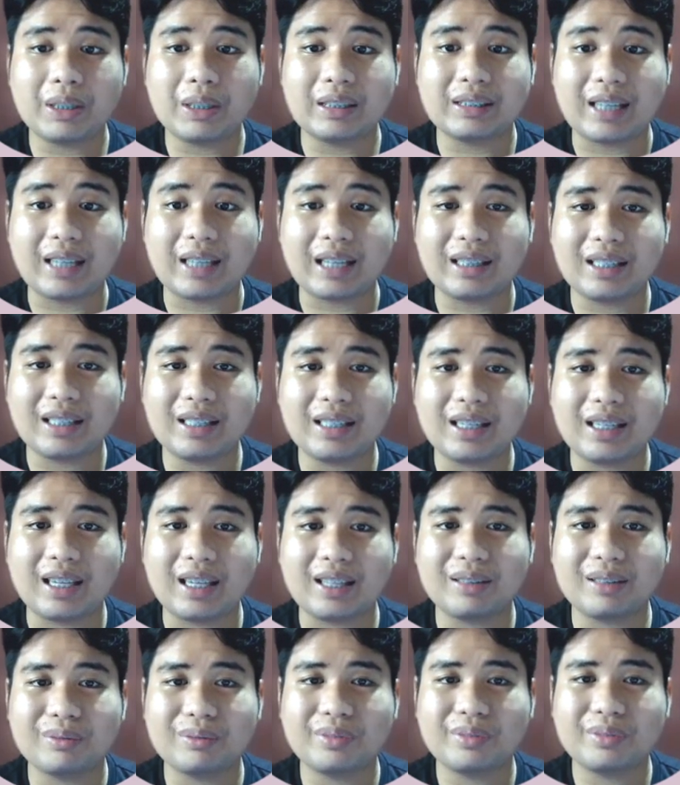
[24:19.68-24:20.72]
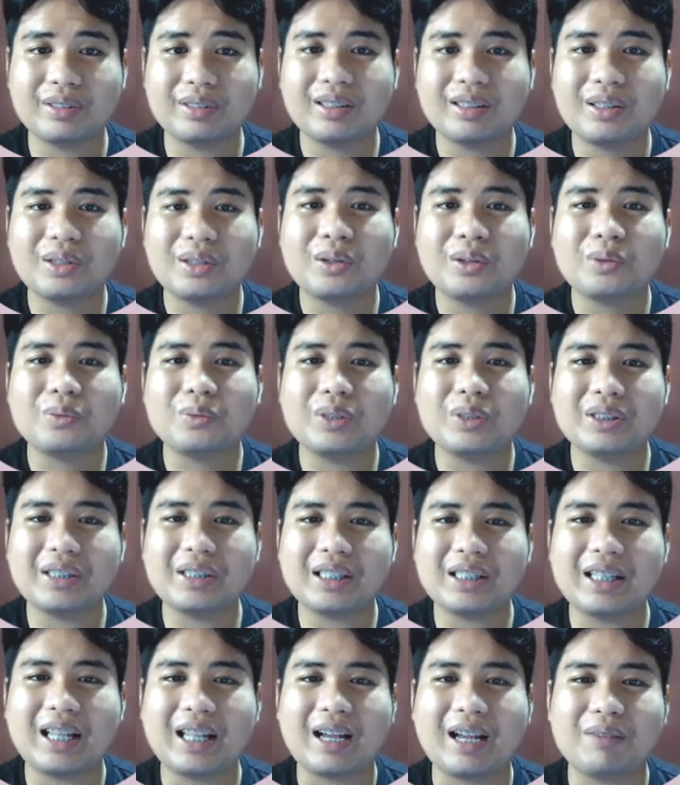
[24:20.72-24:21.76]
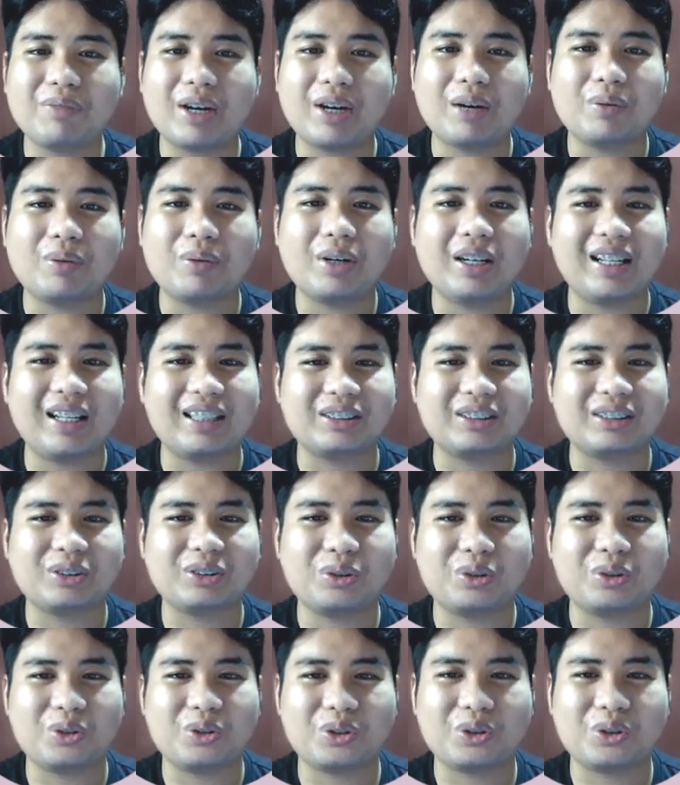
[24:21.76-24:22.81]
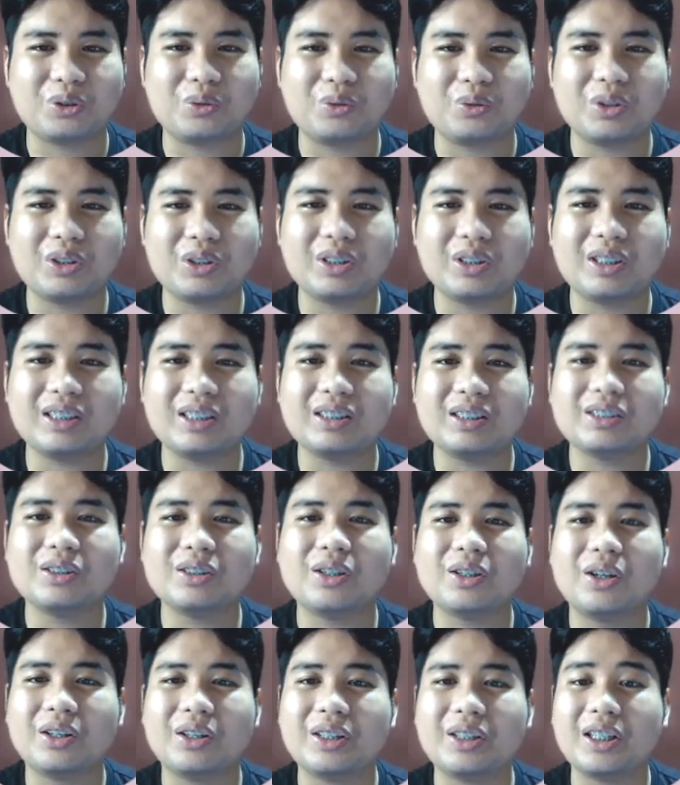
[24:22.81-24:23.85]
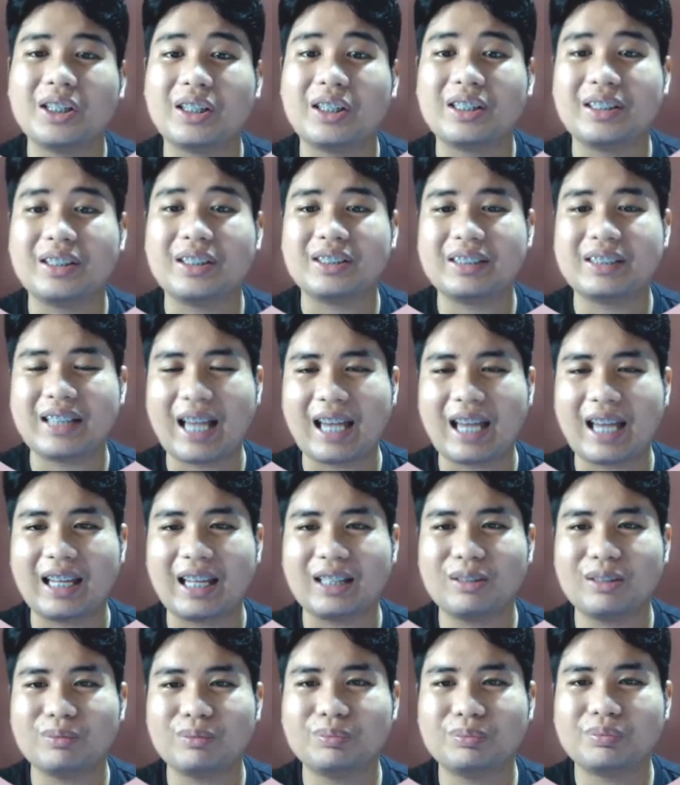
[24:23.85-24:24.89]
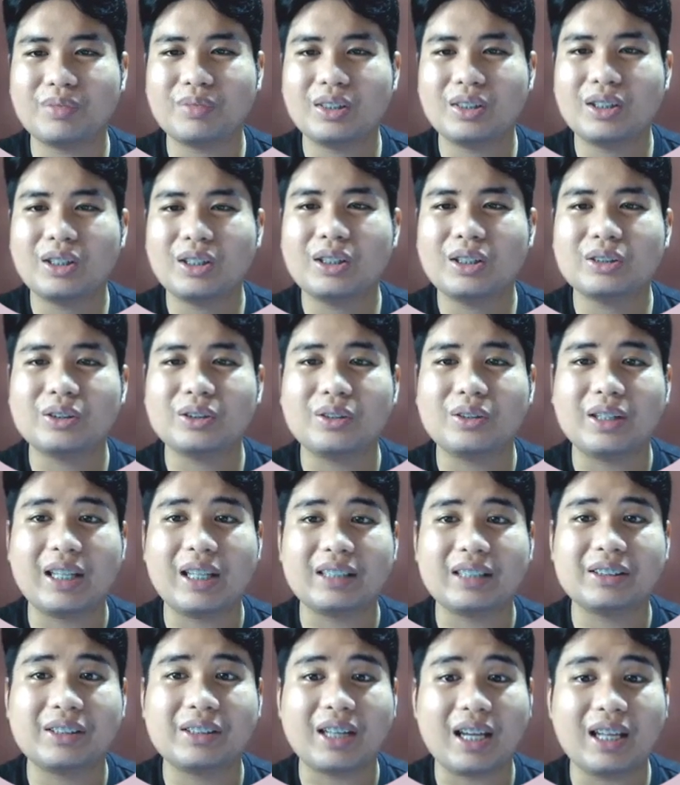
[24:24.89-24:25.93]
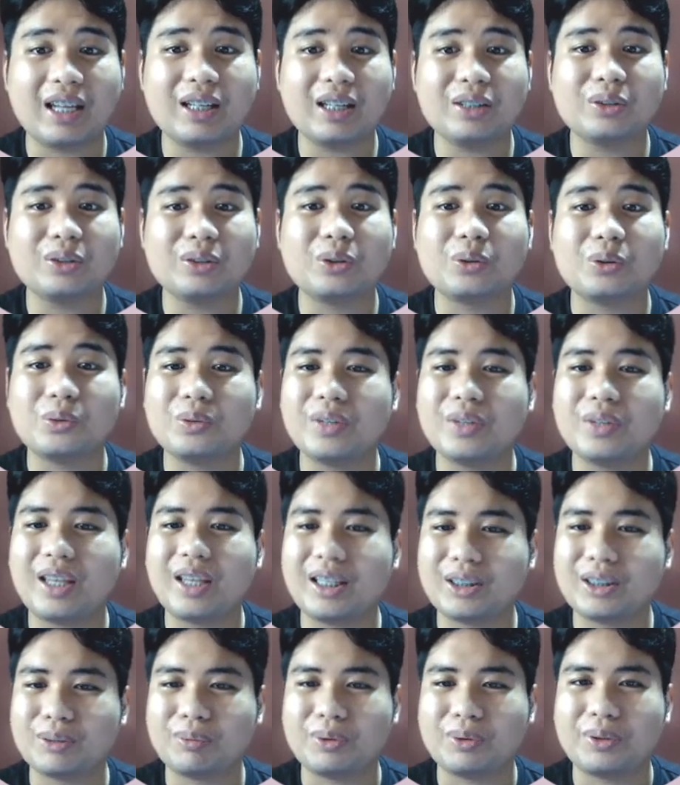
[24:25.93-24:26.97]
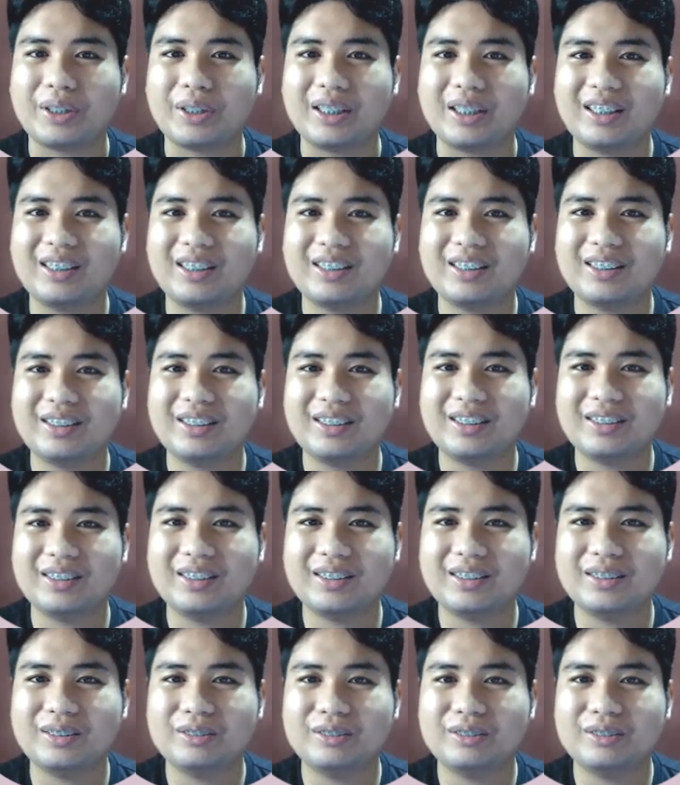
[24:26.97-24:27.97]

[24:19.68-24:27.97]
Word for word: Don't be excited yet we still have our last solution which is on the other side. So let's try to explore.